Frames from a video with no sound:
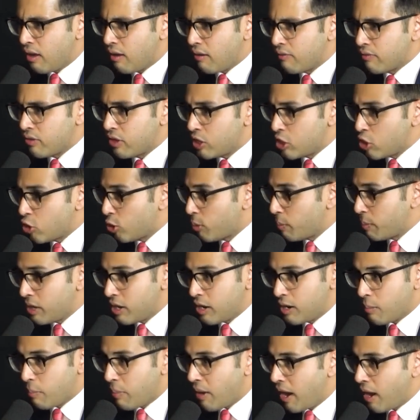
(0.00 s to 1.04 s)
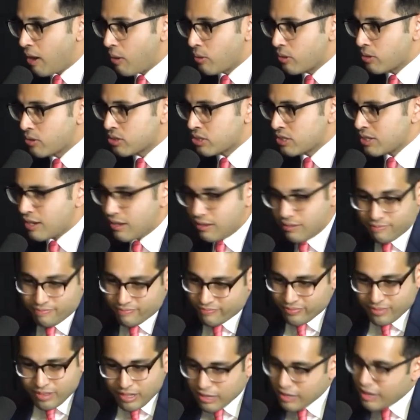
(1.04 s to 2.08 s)
of the European powers. Like,
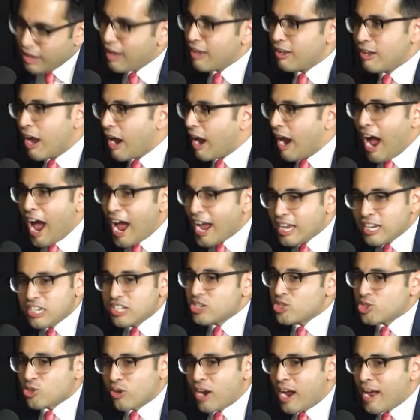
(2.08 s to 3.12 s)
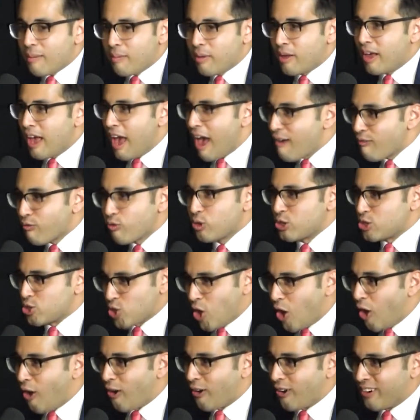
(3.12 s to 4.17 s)
look, I could describe every
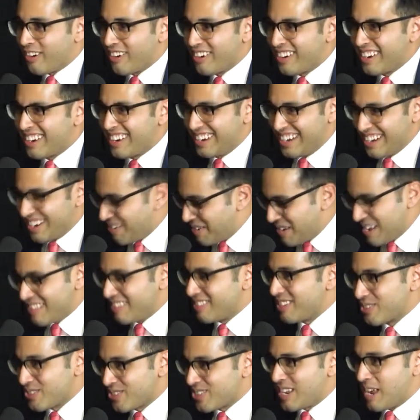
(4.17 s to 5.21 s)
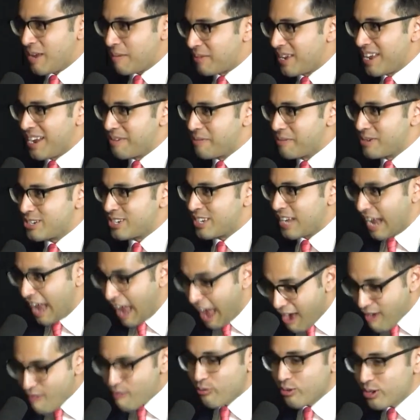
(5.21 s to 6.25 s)
czar, you know, in those same language. Like
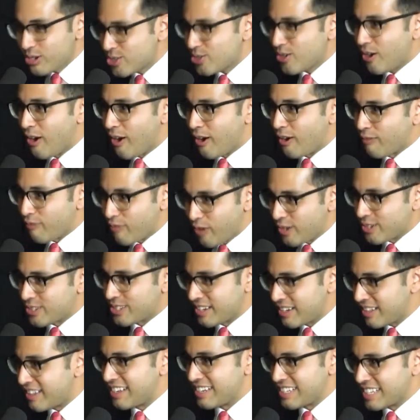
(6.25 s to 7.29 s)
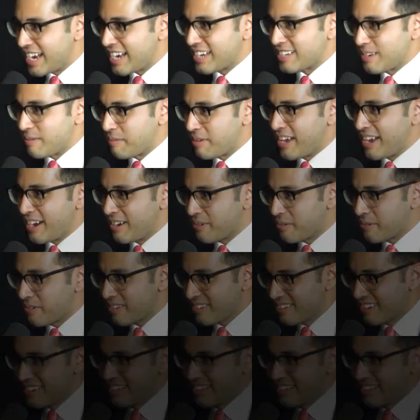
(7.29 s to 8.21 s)
every czar falls into the exact same category.